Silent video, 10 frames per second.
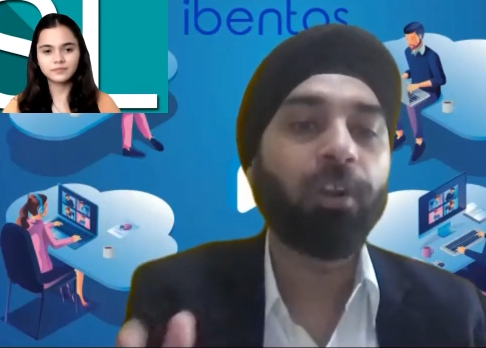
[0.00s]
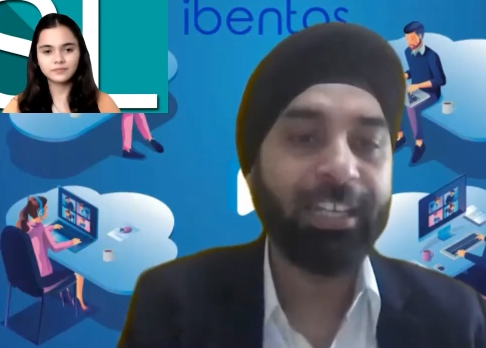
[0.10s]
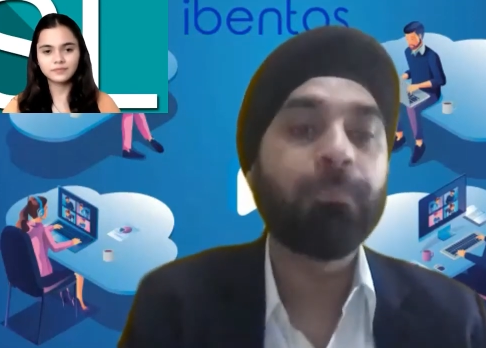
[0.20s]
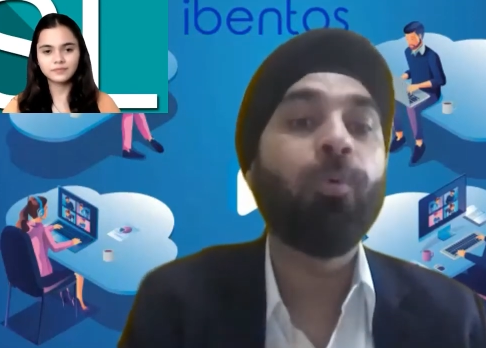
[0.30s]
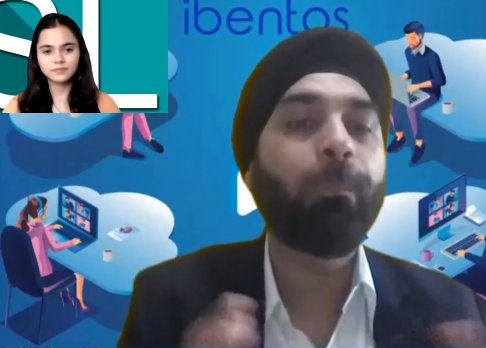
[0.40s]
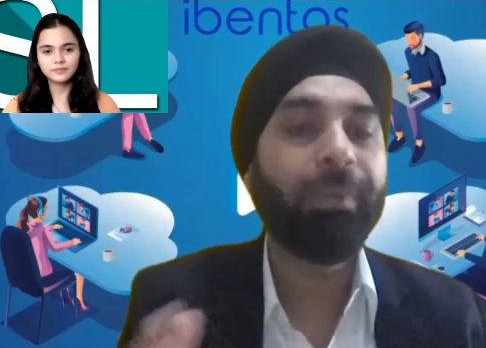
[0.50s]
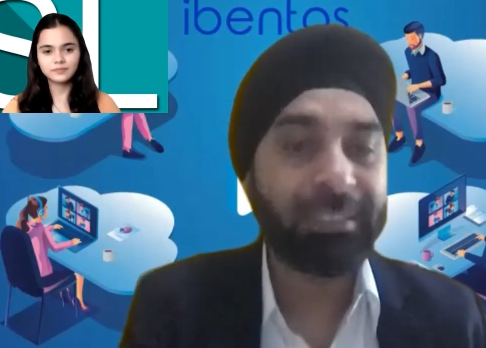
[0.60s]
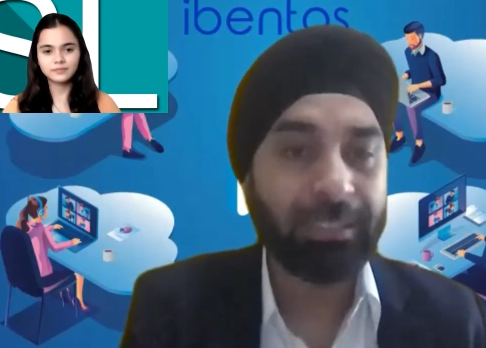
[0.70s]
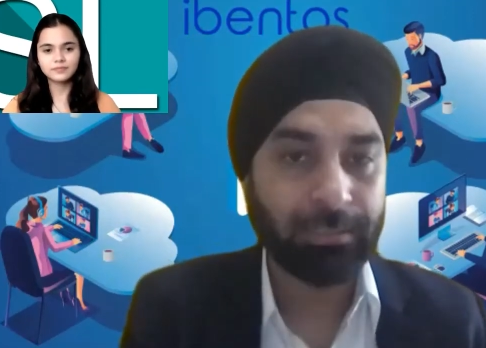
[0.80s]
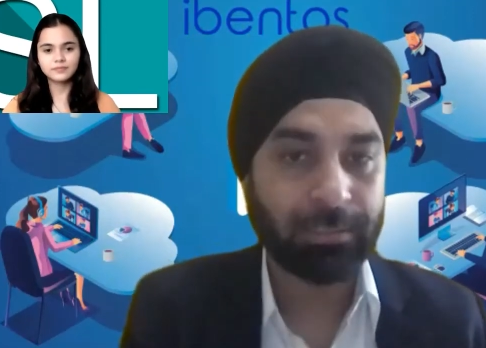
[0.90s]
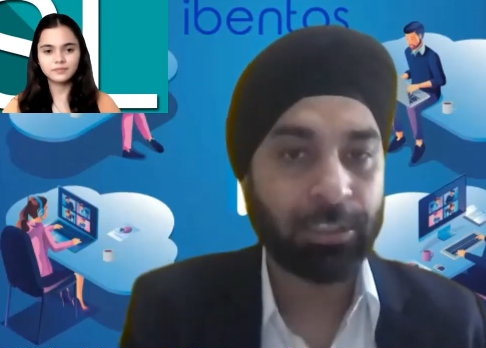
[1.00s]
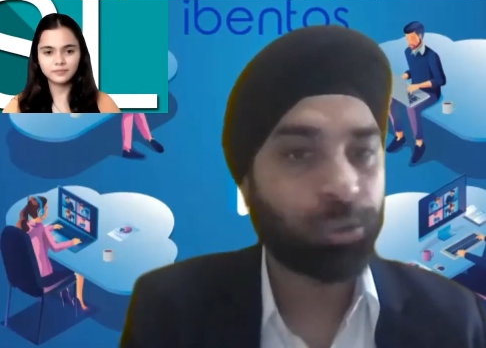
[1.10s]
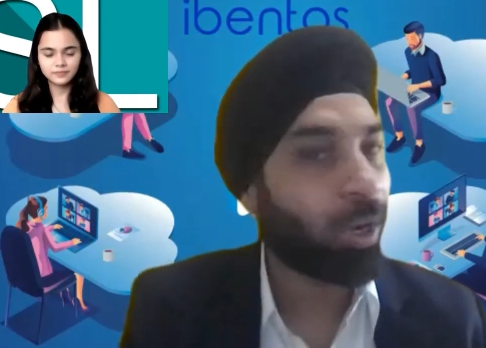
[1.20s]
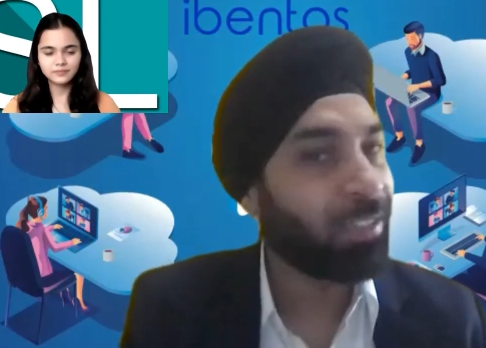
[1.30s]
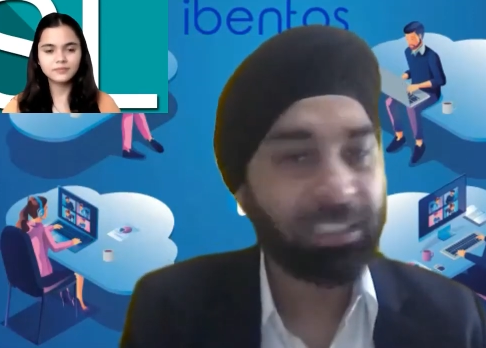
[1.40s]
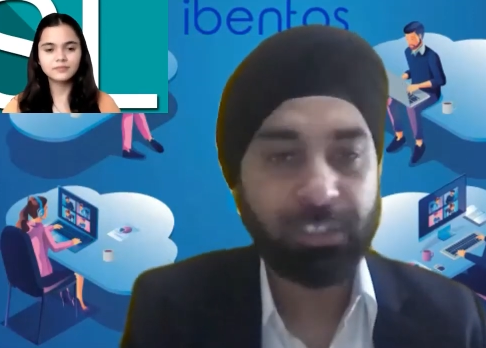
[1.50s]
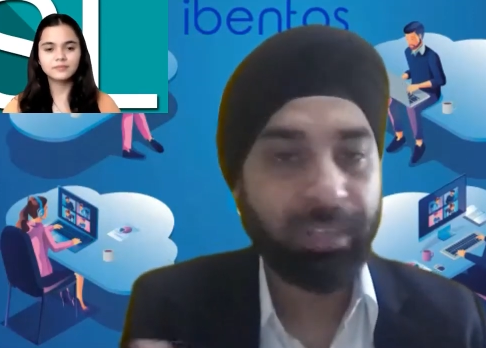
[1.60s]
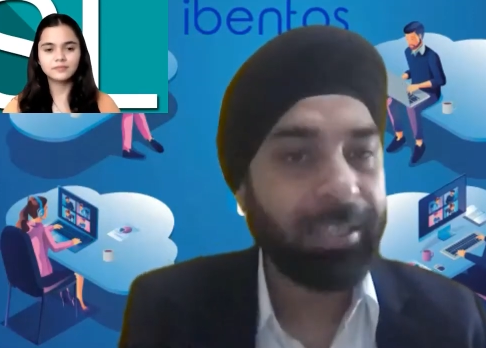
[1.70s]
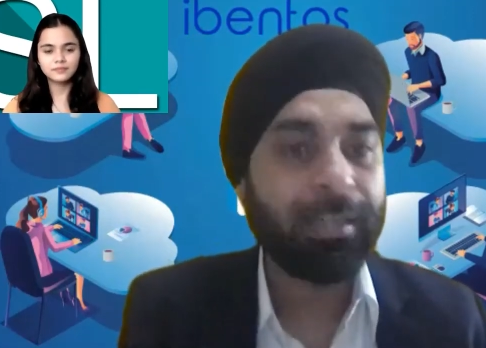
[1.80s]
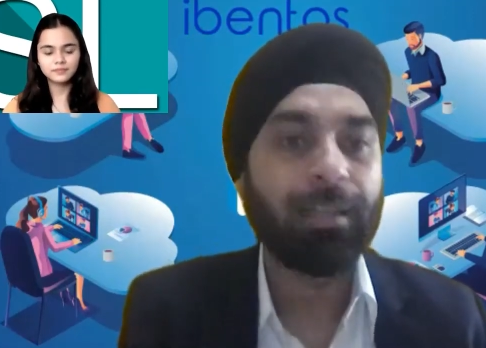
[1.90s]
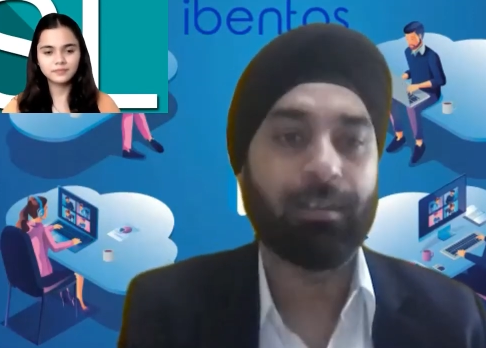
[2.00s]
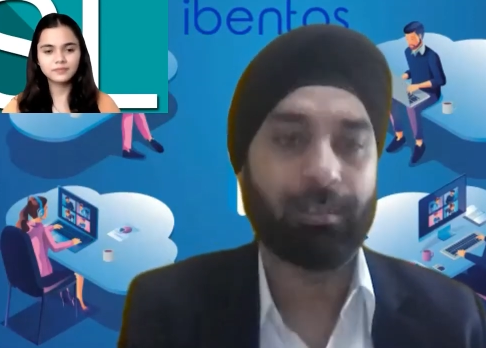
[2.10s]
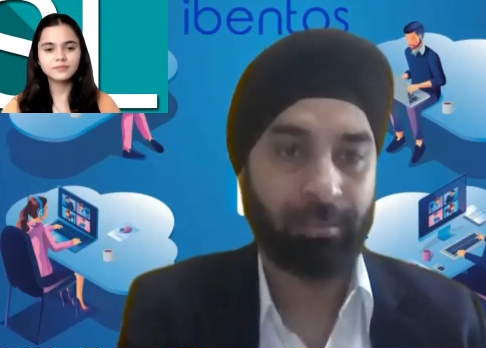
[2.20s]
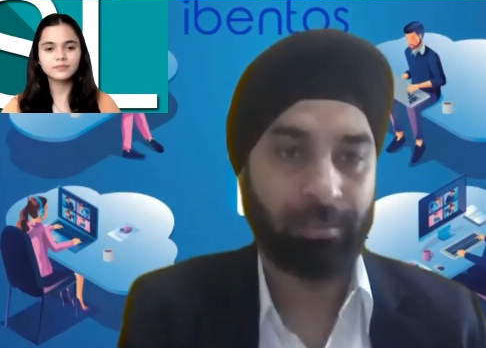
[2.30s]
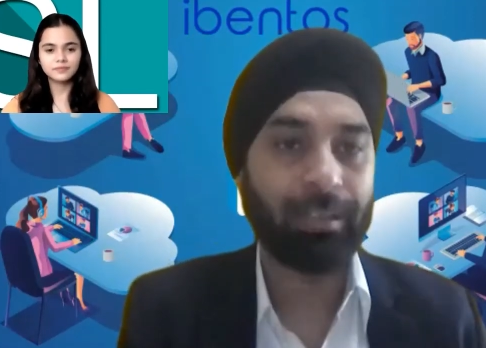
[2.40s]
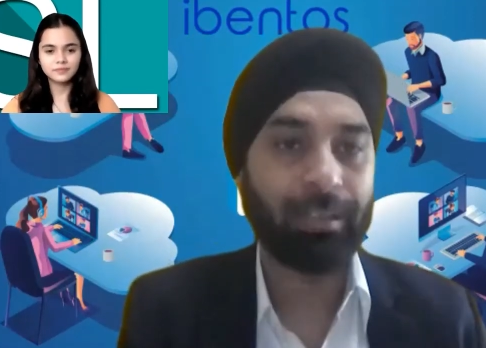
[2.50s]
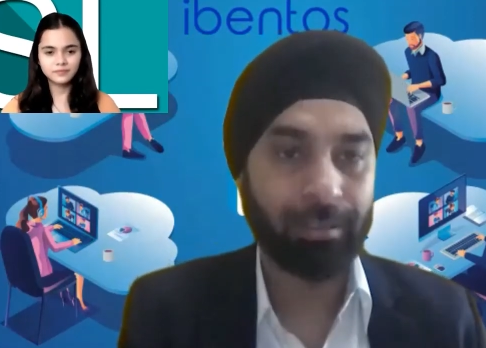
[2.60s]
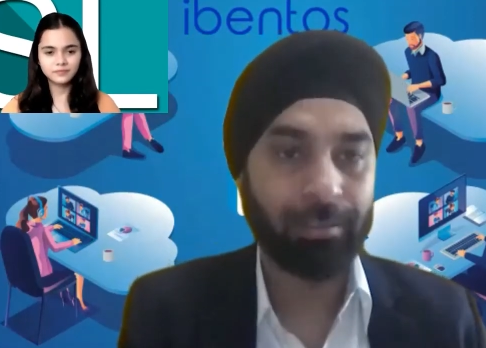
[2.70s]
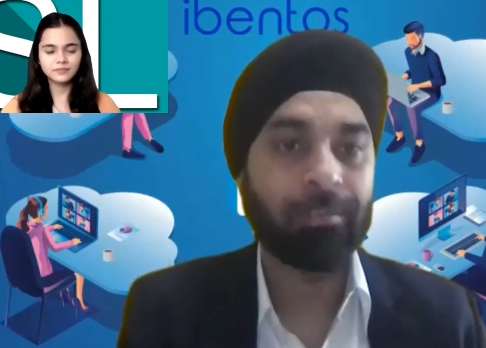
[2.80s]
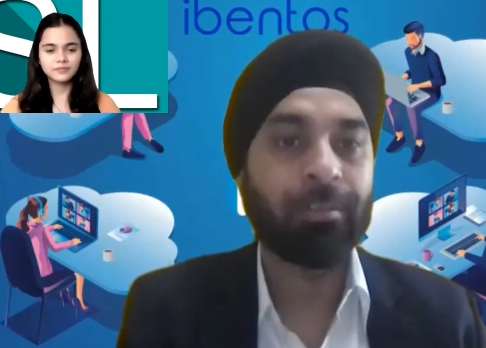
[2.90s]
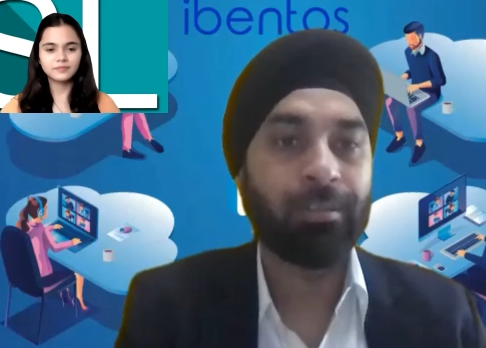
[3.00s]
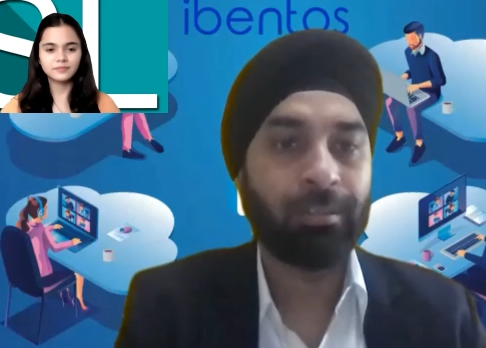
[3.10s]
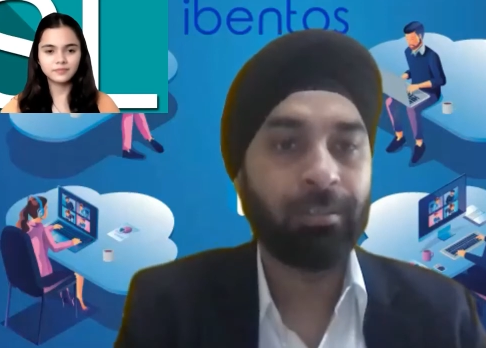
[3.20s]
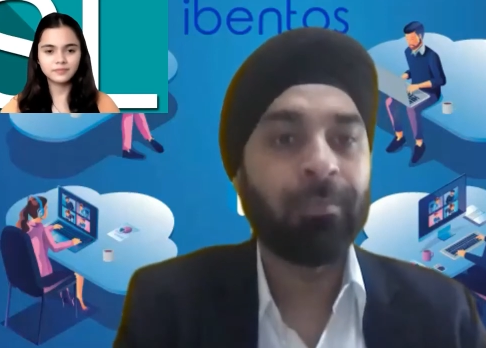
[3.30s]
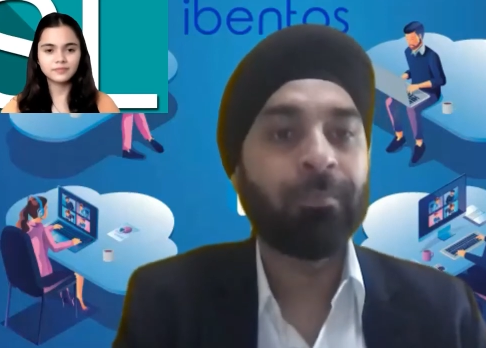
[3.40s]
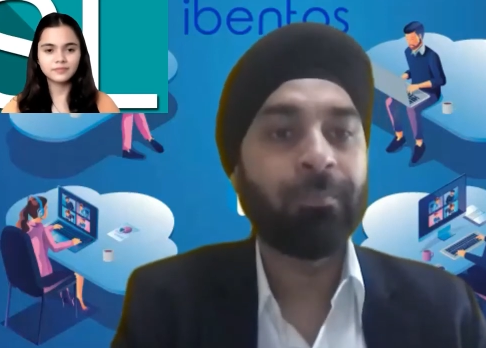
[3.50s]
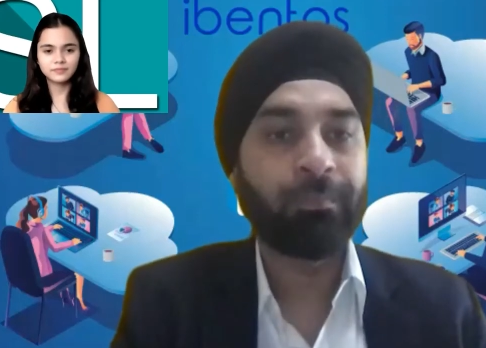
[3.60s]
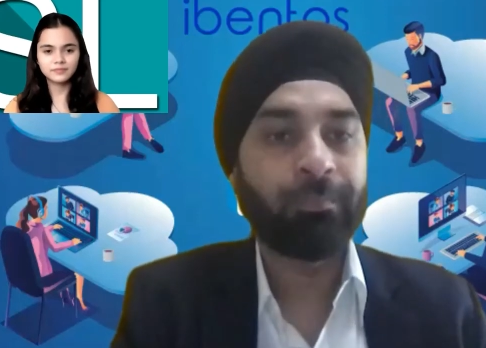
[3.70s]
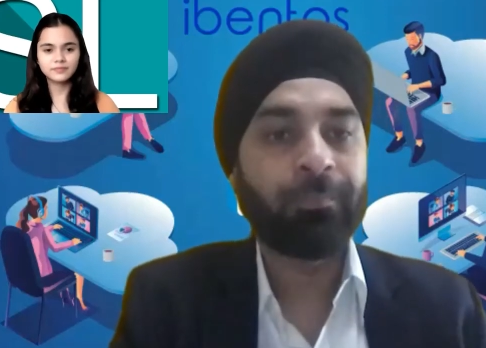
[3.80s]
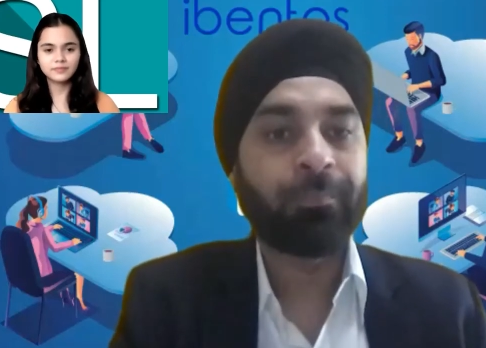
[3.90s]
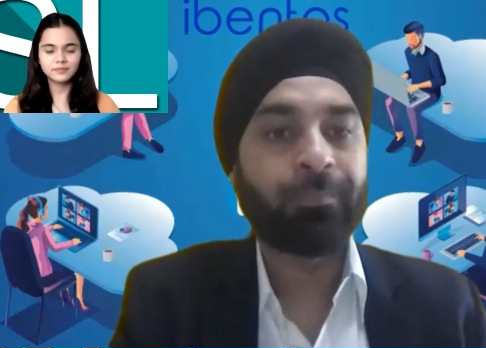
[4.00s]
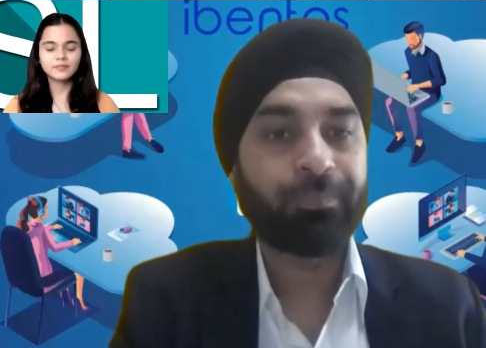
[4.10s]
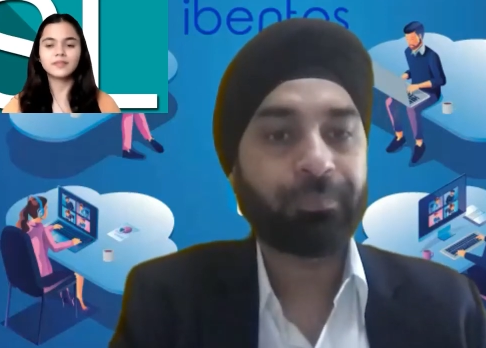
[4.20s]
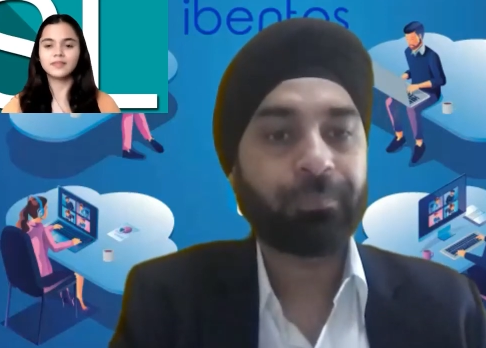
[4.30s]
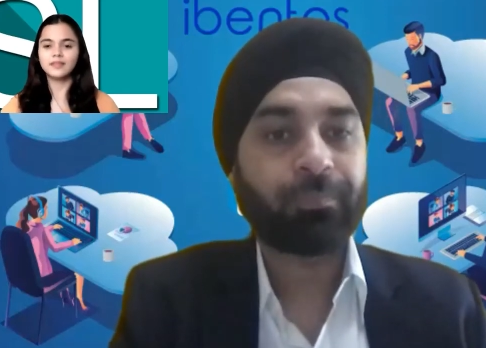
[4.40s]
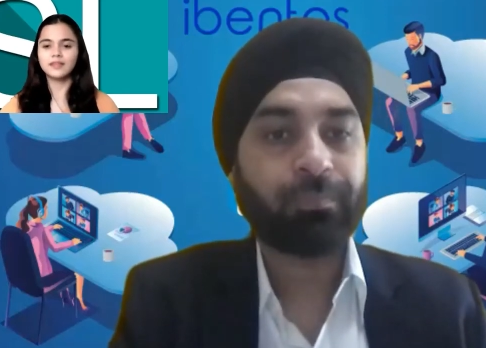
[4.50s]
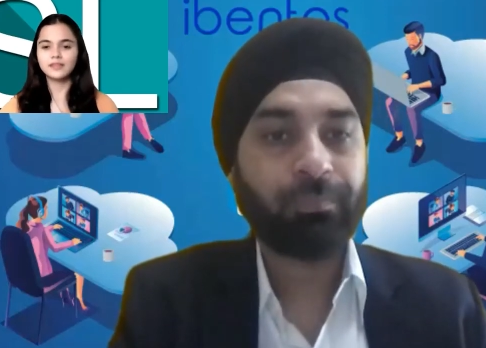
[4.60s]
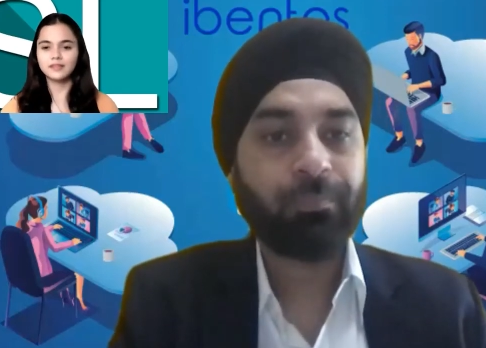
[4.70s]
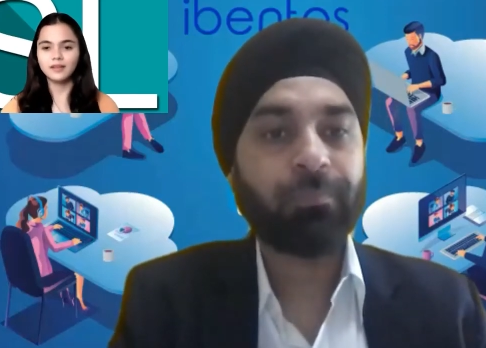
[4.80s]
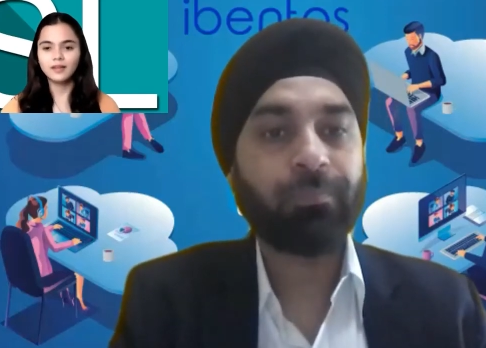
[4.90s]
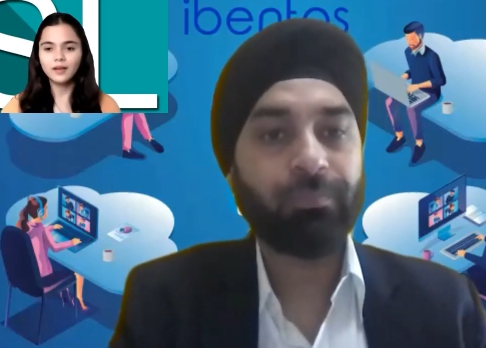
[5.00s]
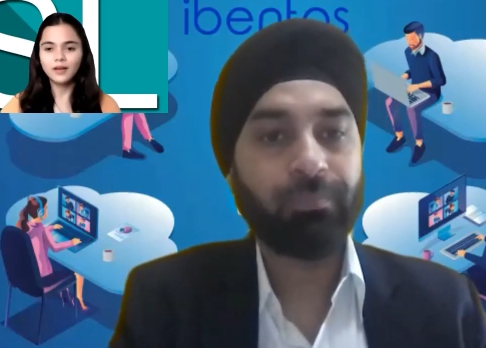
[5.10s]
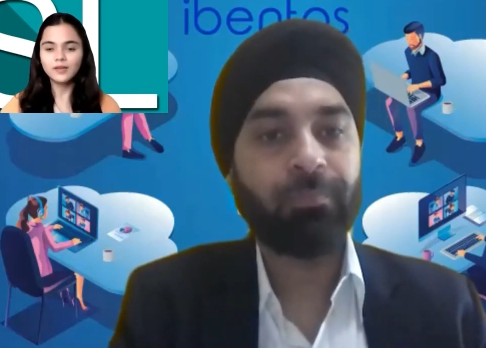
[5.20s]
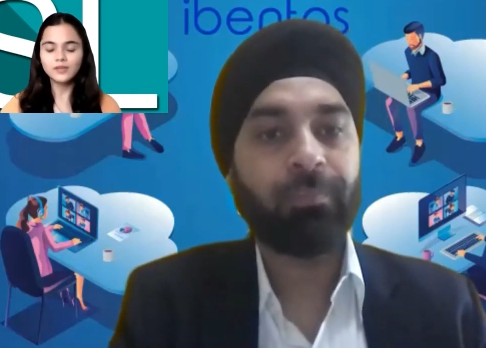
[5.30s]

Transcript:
Speaker 1: leads, more business? The choice is very clear.
Speaker 2: Mm-hmm. Very very clear. Yes, sir. Yeah.